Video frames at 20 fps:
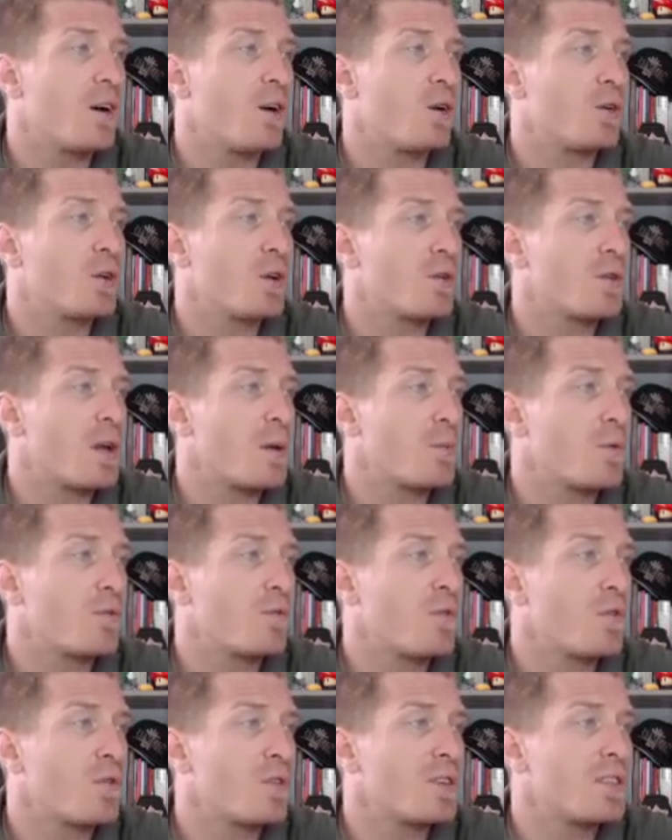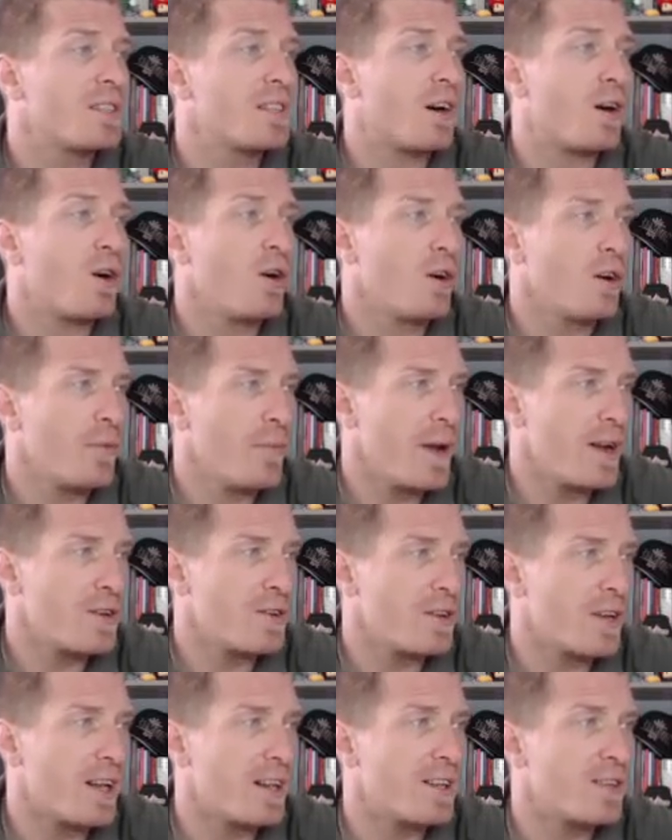OTO number 4 is the
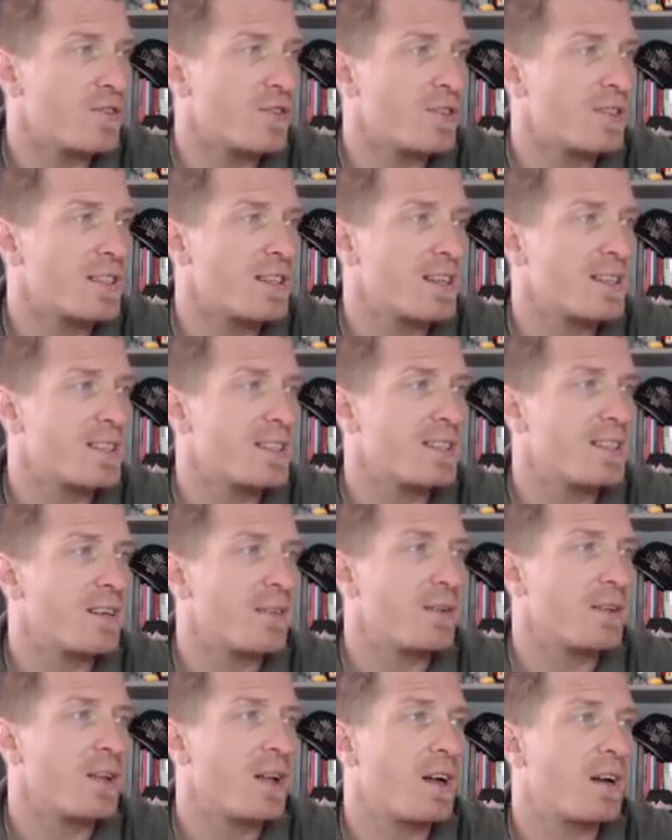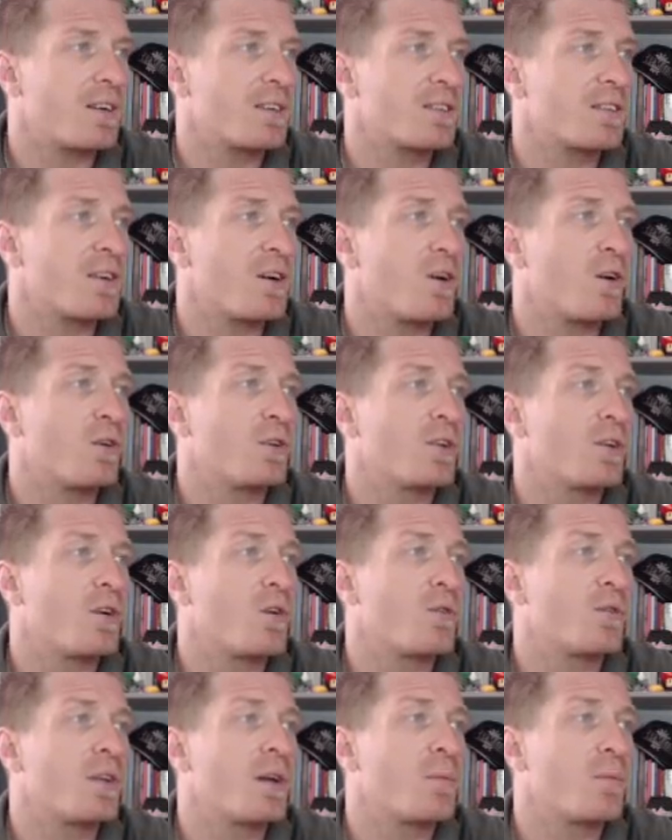automation edition, $67.
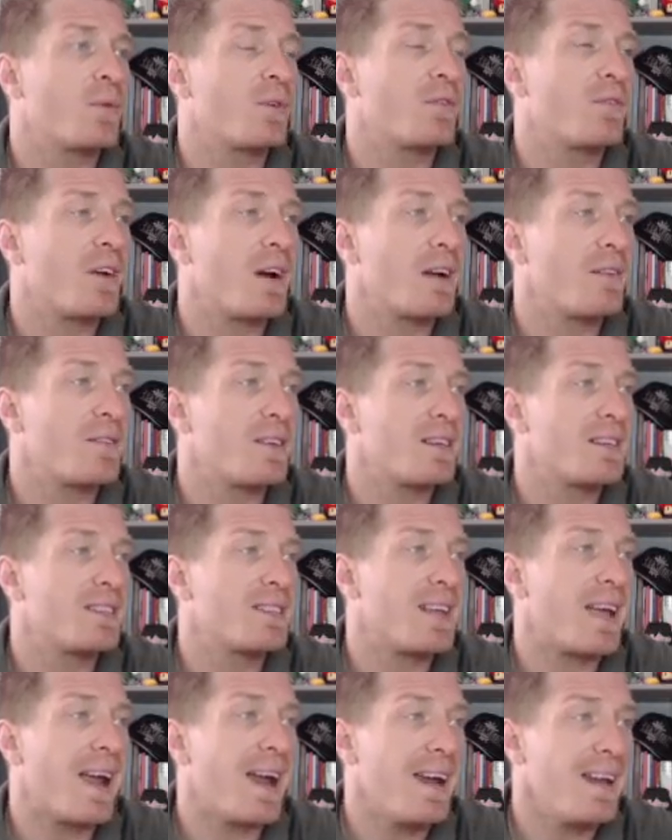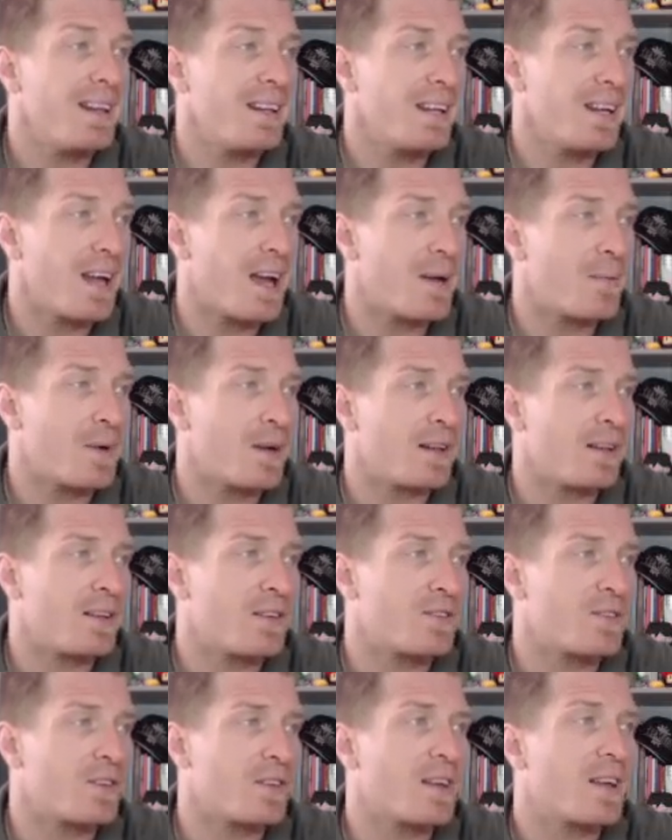OTO number 5 is ATM
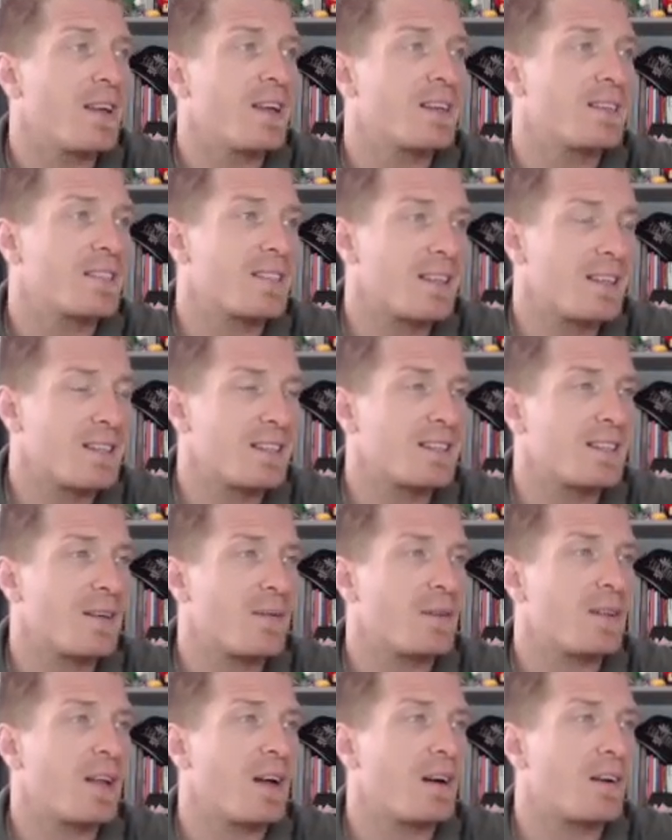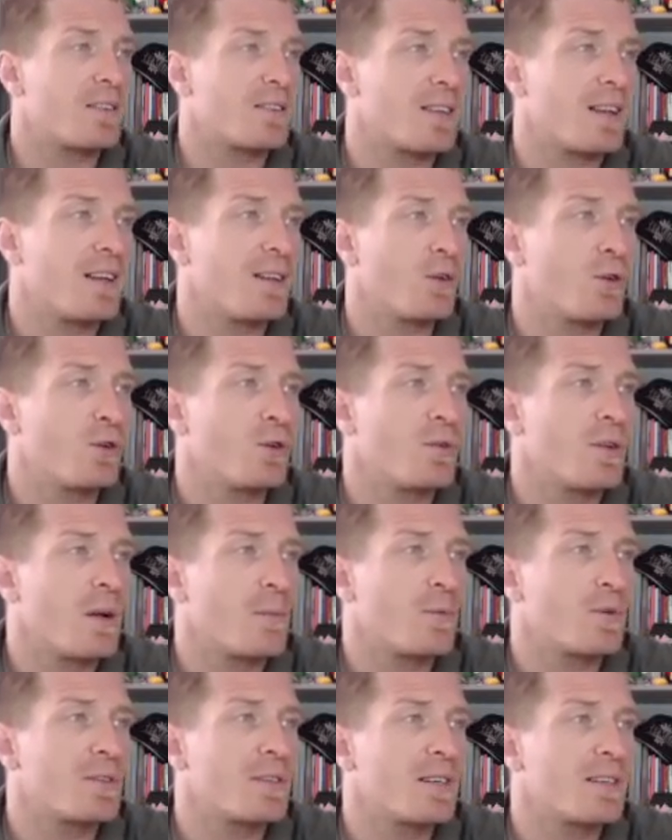edition, $67. And OTO
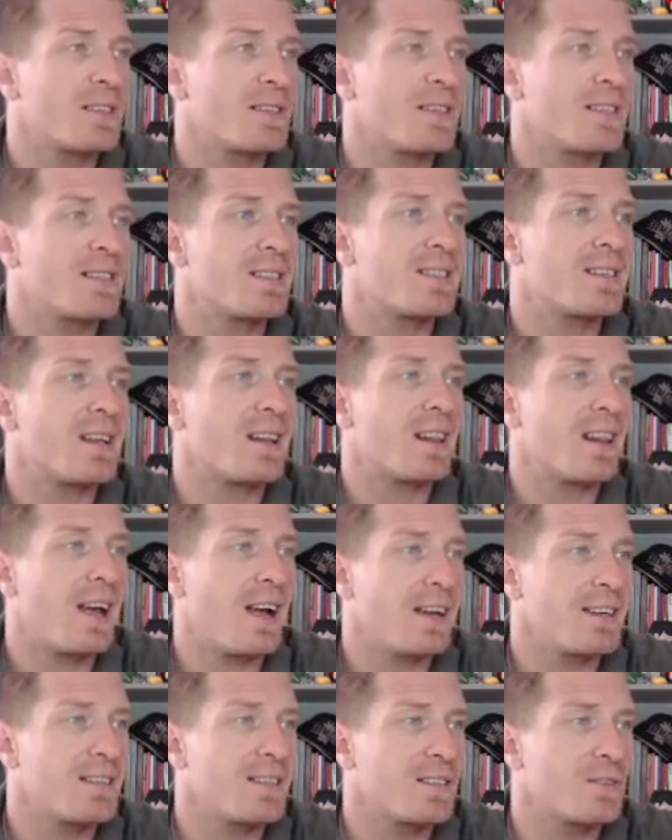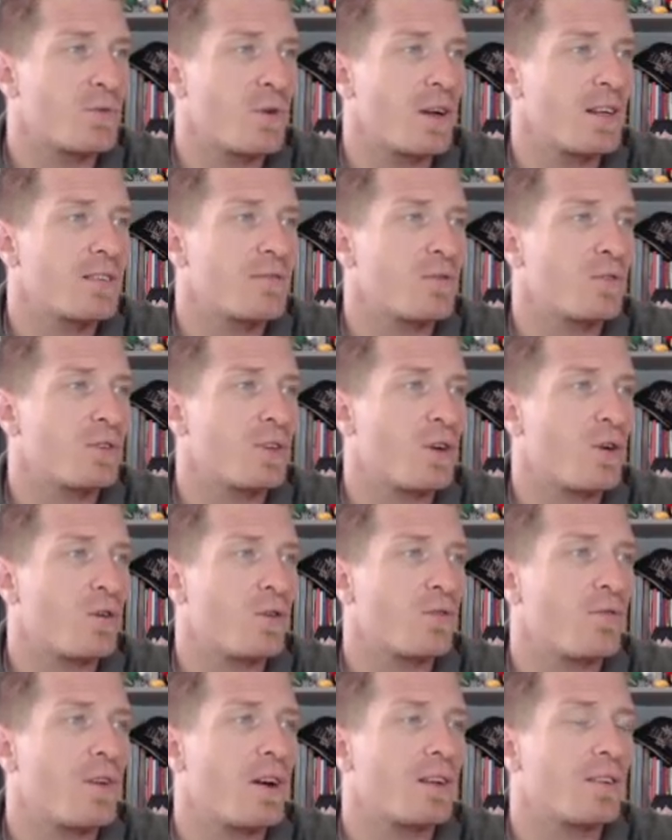number 6 is license rights for the
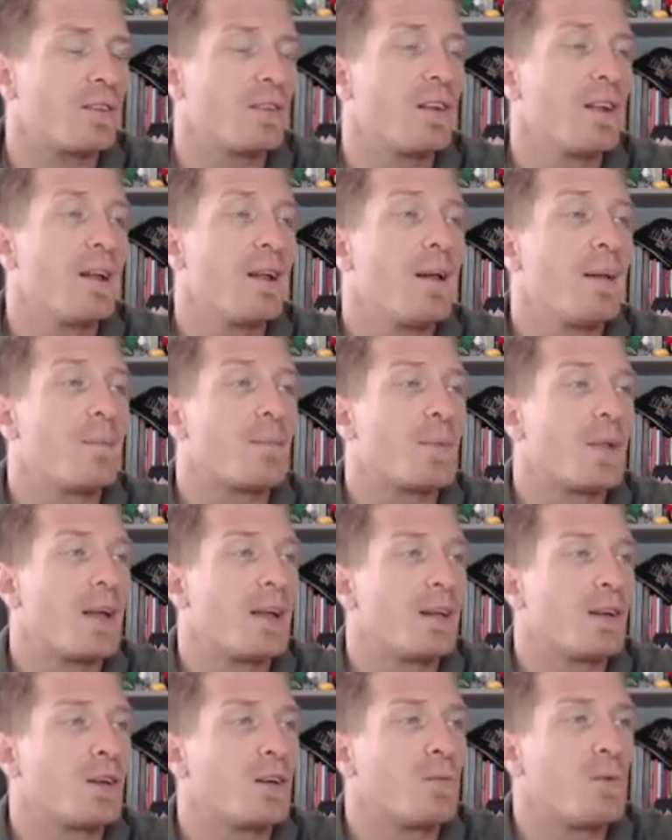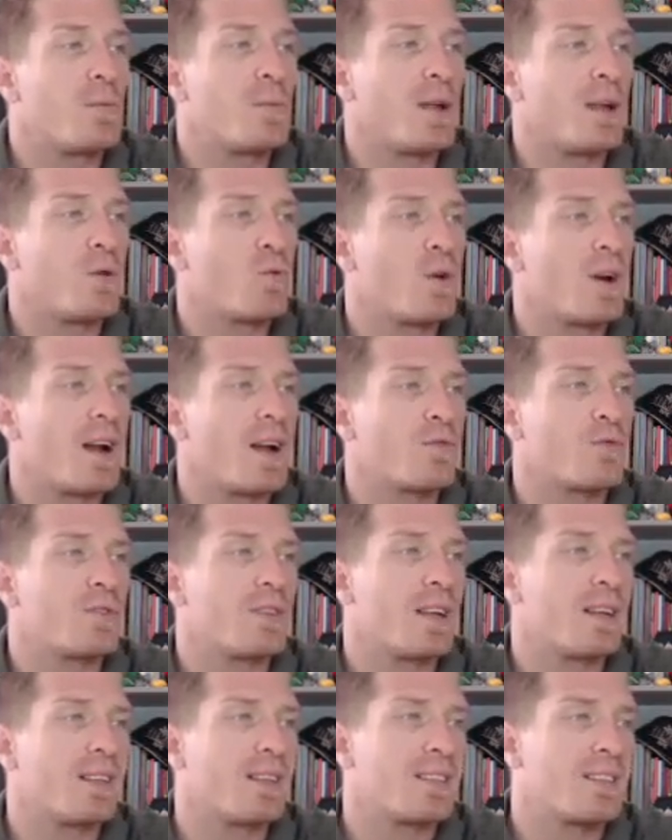whole funnel, and you're going to be paying
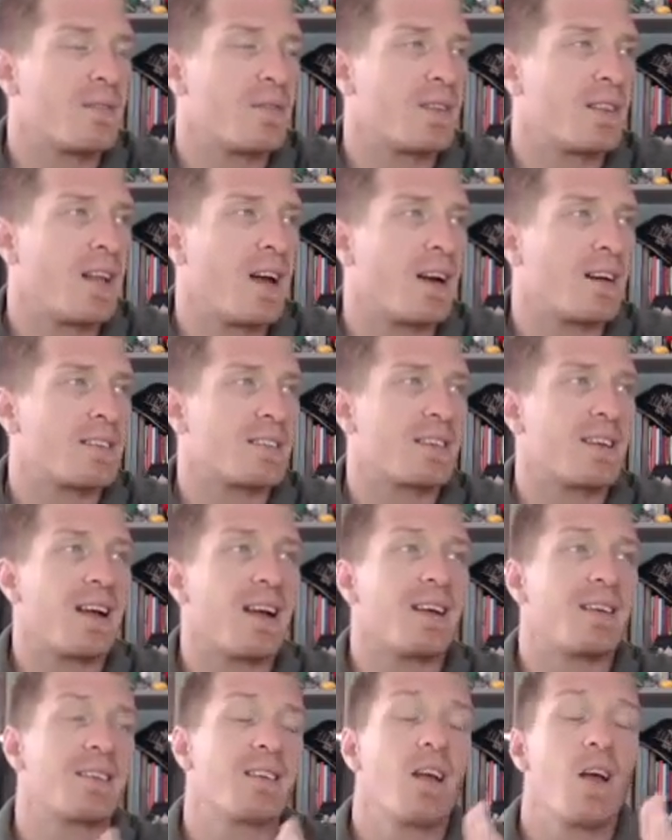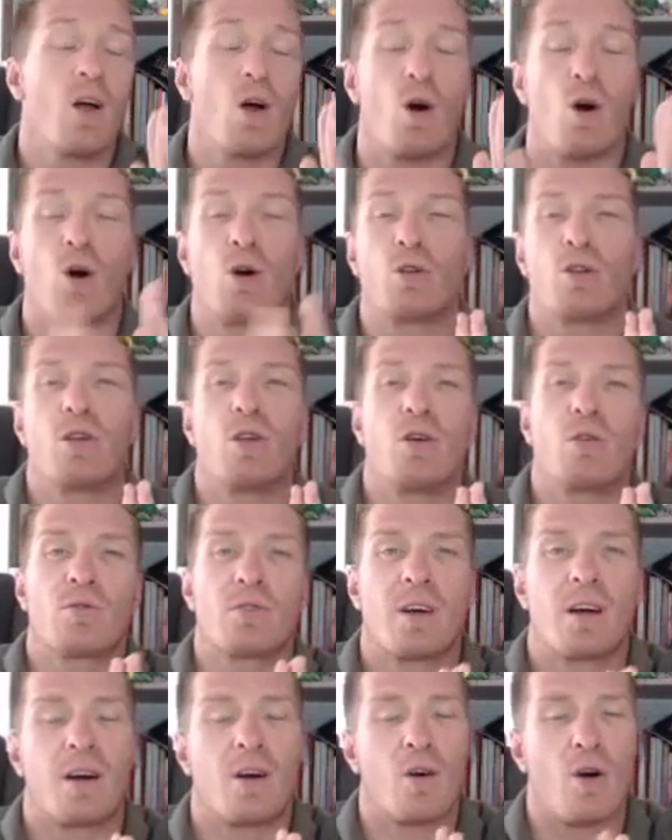$197. Guys,
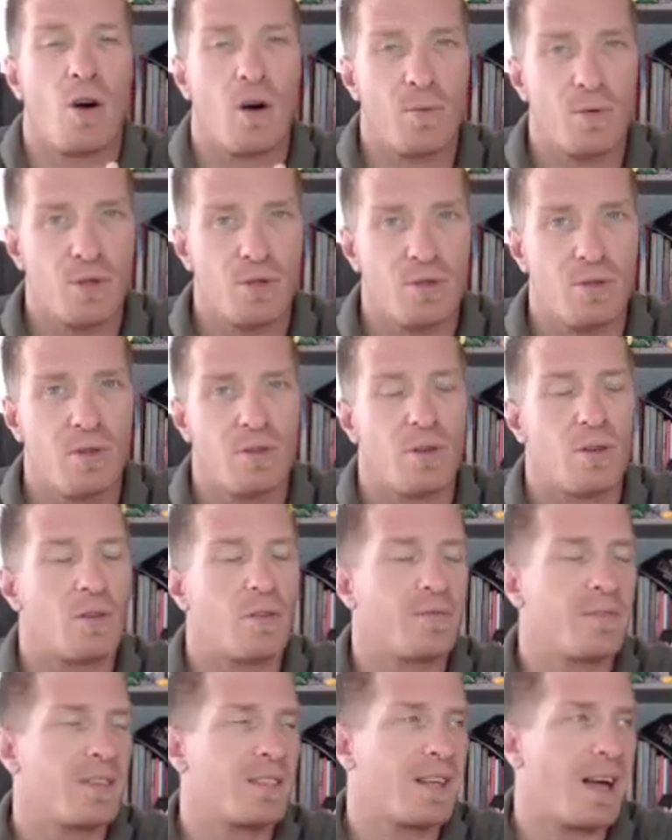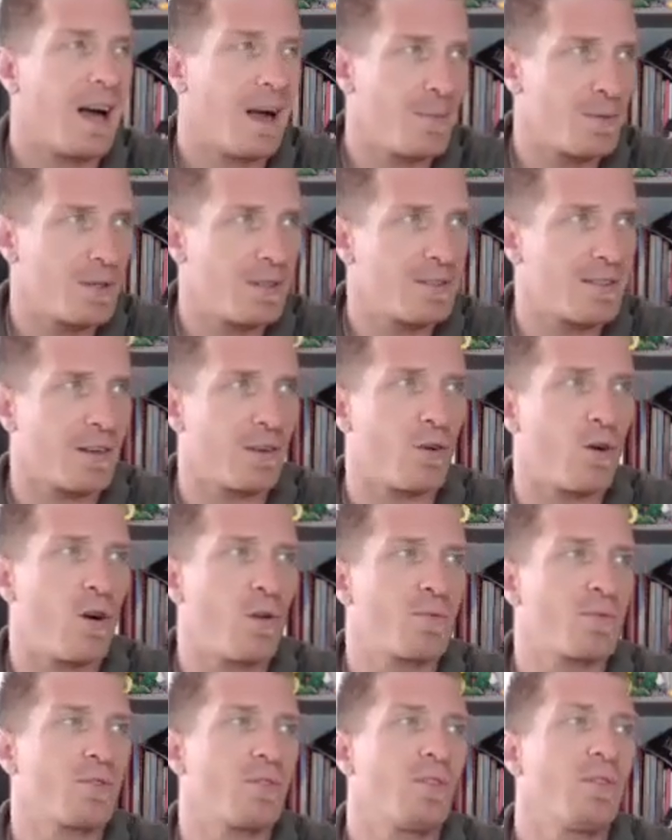OTOs are optional. All of these upsells are
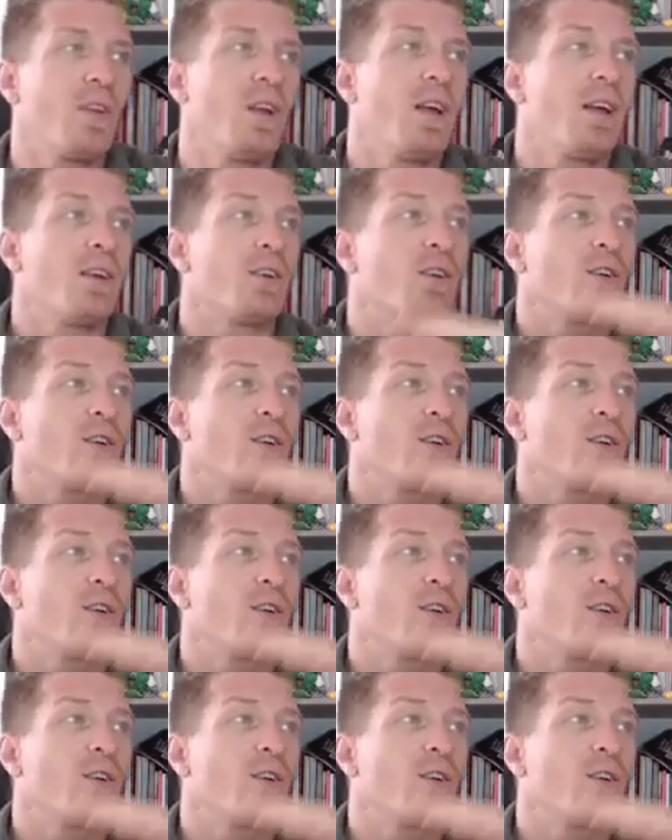optional.